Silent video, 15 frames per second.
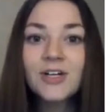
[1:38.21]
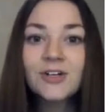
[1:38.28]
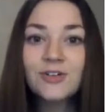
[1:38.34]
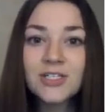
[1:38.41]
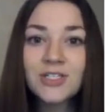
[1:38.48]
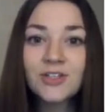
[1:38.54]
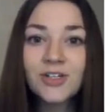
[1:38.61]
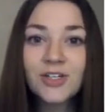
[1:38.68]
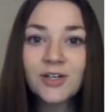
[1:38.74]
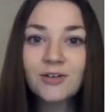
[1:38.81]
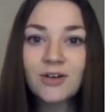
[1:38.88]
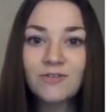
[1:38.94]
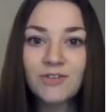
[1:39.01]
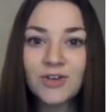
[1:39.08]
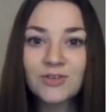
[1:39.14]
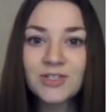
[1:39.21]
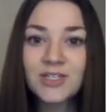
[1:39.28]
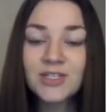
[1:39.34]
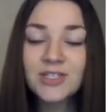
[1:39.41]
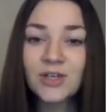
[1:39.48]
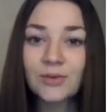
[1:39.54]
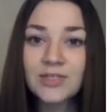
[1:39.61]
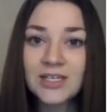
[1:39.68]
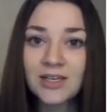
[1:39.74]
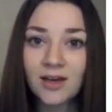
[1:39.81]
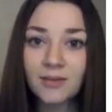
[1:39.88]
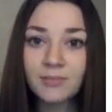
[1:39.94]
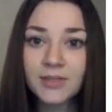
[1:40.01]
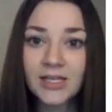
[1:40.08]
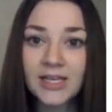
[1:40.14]
Crystal Clear Reviews Consulting
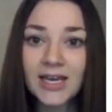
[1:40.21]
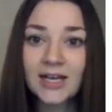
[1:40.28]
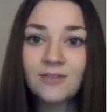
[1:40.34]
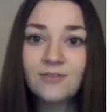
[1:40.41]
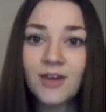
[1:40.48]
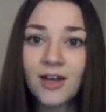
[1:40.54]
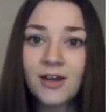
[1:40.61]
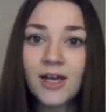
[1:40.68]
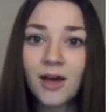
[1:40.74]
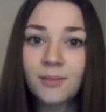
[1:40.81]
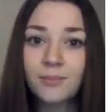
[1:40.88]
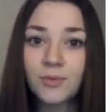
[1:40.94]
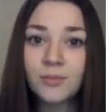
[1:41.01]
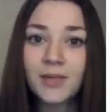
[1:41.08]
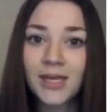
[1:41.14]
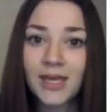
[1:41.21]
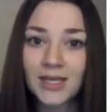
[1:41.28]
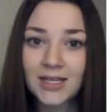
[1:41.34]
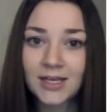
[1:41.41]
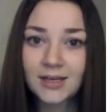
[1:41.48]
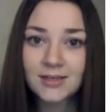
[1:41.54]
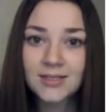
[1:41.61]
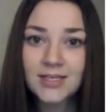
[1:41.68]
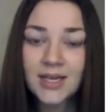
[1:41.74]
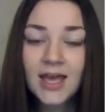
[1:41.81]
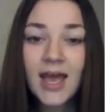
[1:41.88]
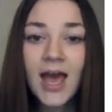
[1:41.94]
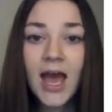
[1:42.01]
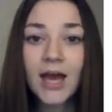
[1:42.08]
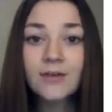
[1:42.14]
Company had very humble beginnings.
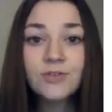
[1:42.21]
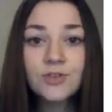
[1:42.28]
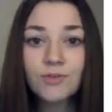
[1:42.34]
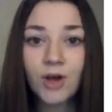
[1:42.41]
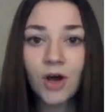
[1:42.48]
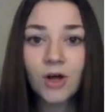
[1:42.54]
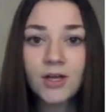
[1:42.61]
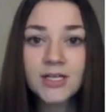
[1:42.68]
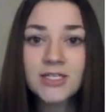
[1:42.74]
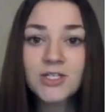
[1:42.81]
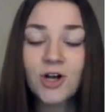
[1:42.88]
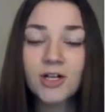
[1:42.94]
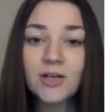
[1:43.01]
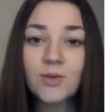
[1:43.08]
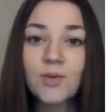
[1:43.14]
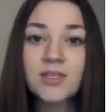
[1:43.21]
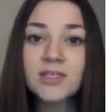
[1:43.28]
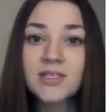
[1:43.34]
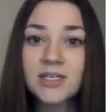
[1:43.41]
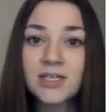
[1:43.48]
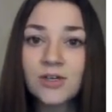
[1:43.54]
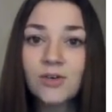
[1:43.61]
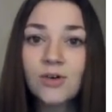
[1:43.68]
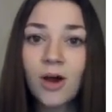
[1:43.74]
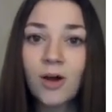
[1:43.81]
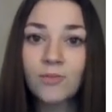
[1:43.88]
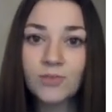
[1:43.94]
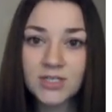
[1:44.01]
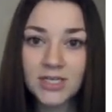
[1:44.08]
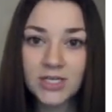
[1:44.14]
After all, it started with a single
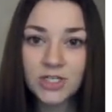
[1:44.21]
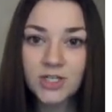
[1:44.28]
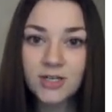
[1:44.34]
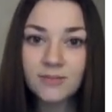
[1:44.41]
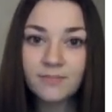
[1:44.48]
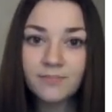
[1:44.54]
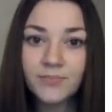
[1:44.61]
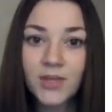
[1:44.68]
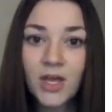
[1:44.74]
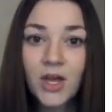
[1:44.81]
conversation.